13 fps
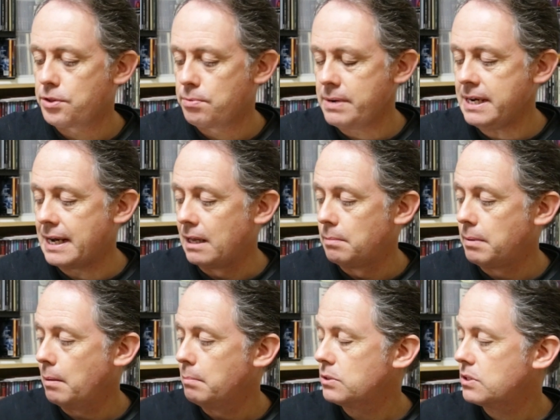3
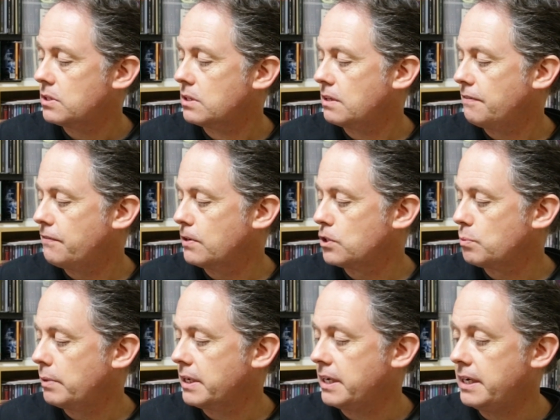albums. The
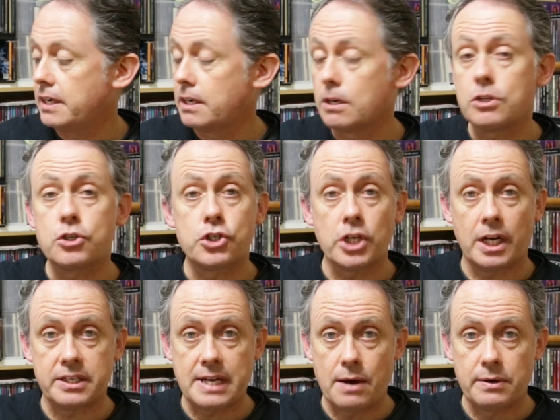first one here,
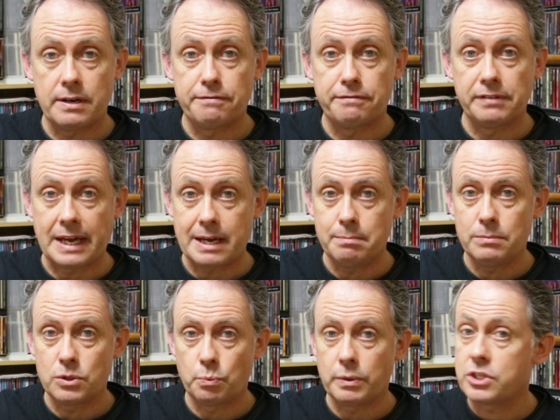Shot Down in
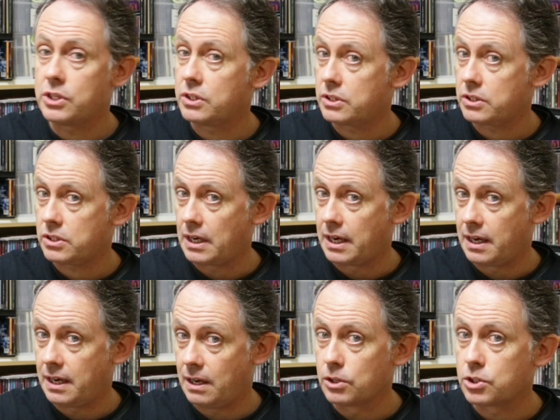Flames, which is
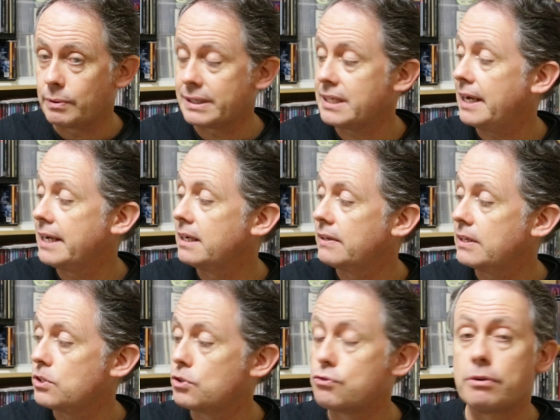also a title
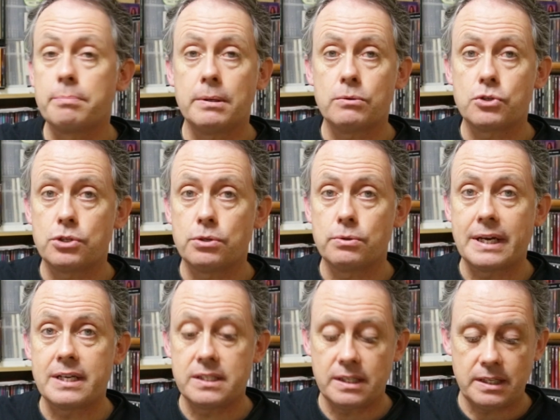that's a tribute to
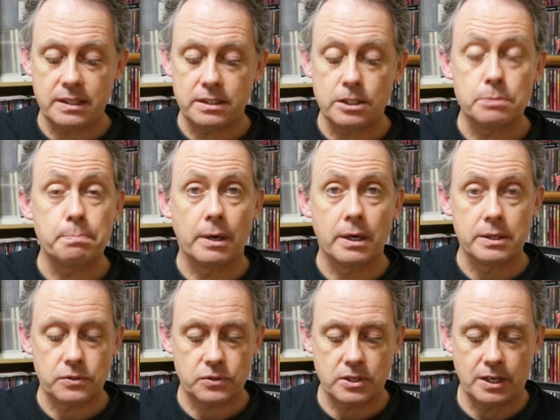AC/DC's
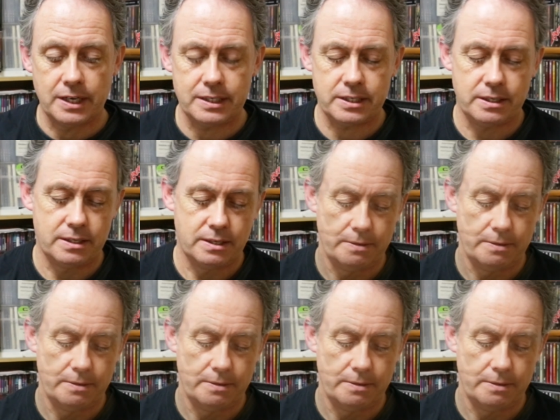Bon Scott.